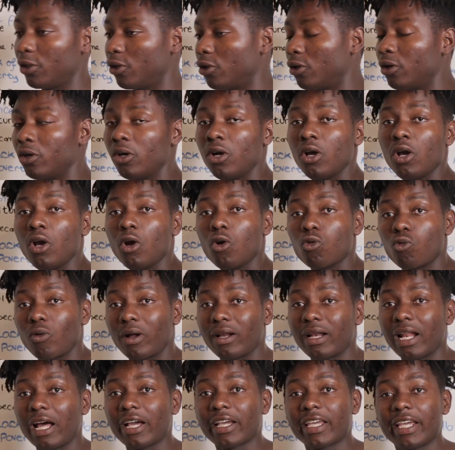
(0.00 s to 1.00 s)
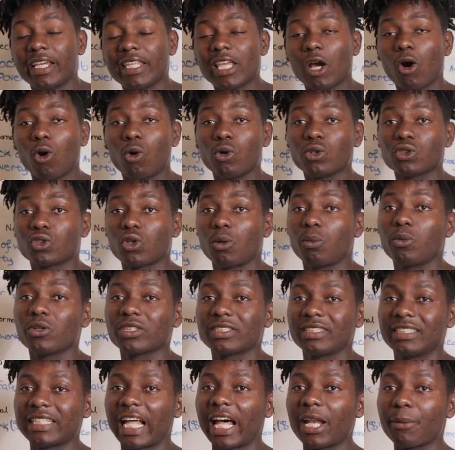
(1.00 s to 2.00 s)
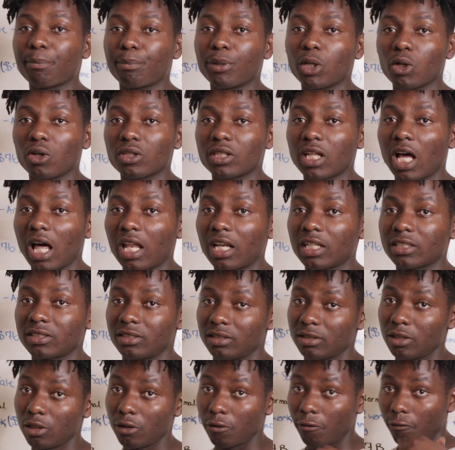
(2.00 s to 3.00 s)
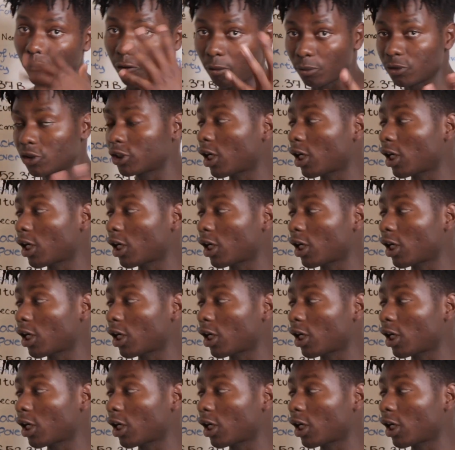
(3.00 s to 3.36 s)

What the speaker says: Right now Kenya owns almost $9 billion from